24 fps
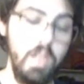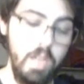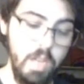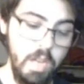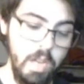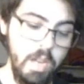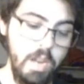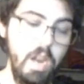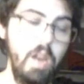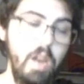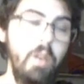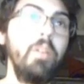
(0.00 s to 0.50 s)

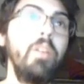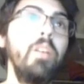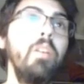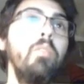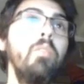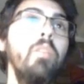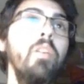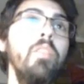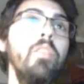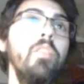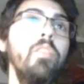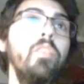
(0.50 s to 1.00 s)
and now we're going to
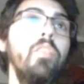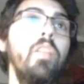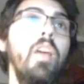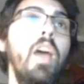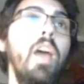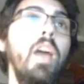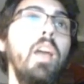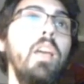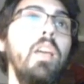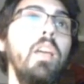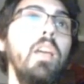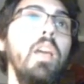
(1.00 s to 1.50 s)
run the
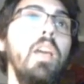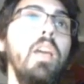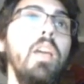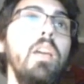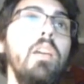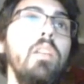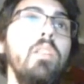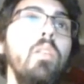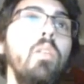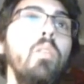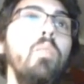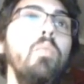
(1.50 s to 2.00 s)
stack,
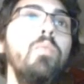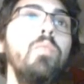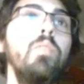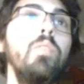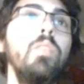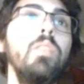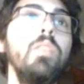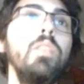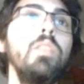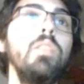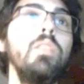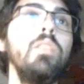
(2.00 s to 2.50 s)
and
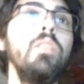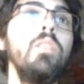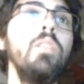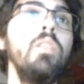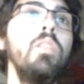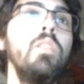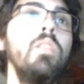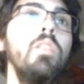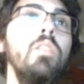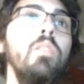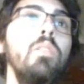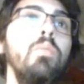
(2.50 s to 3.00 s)
hopefully
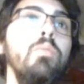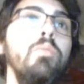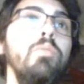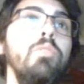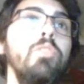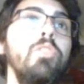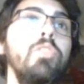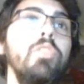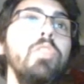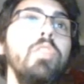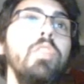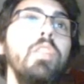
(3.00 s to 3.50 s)
we
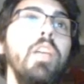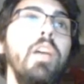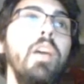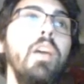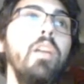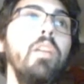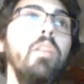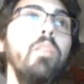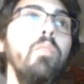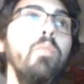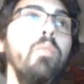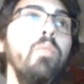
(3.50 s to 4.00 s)
should get
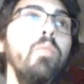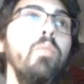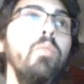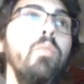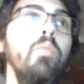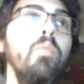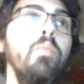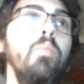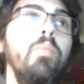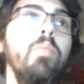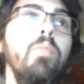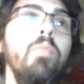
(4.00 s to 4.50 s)

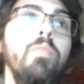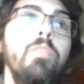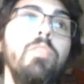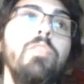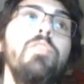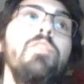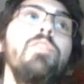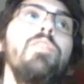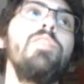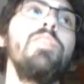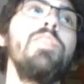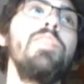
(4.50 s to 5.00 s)
root
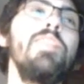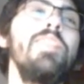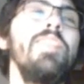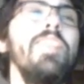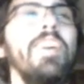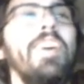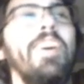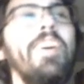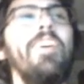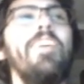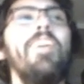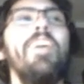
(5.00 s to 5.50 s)
privileges.
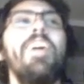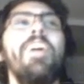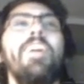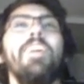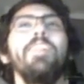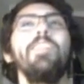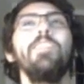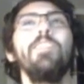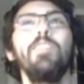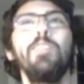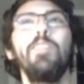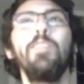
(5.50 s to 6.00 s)
Alright,
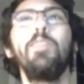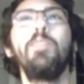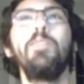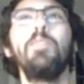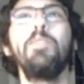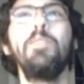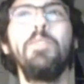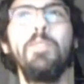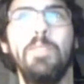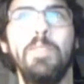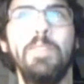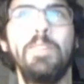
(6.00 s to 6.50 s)
so
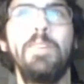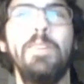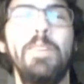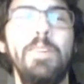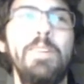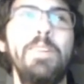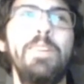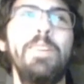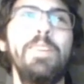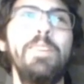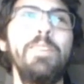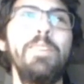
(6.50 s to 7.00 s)

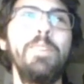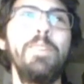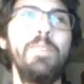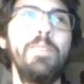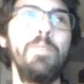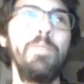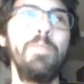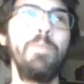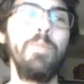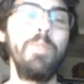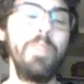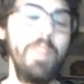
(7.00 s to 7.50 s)

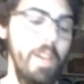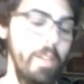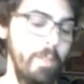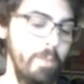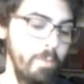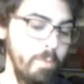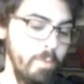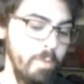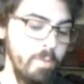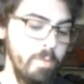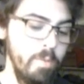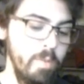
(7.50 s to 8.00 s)
we're now the
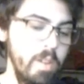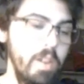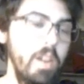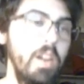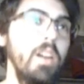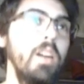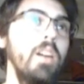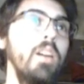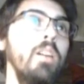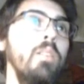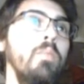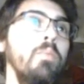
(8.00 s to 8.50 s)
root.
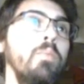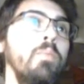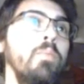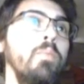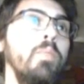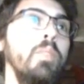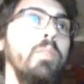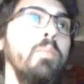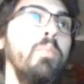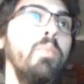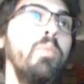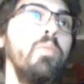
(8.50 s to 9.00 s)

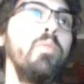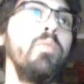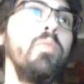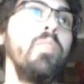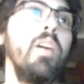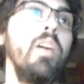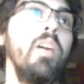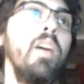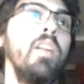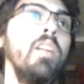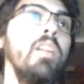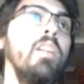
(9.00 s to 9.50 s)
We can prove
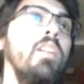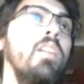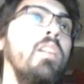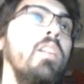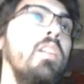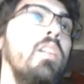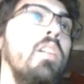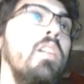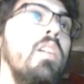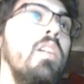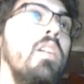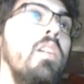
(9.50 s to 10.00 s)
that.
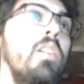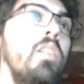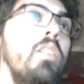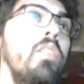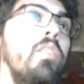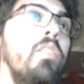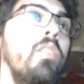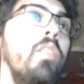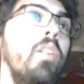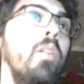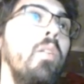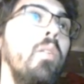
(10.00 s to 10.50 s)

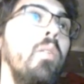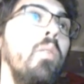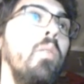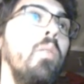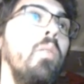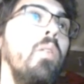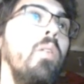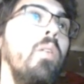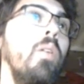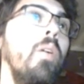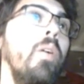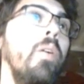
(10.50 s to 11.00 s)
So
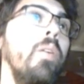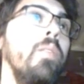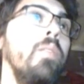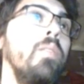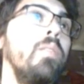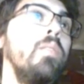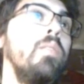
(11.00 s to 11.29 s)
our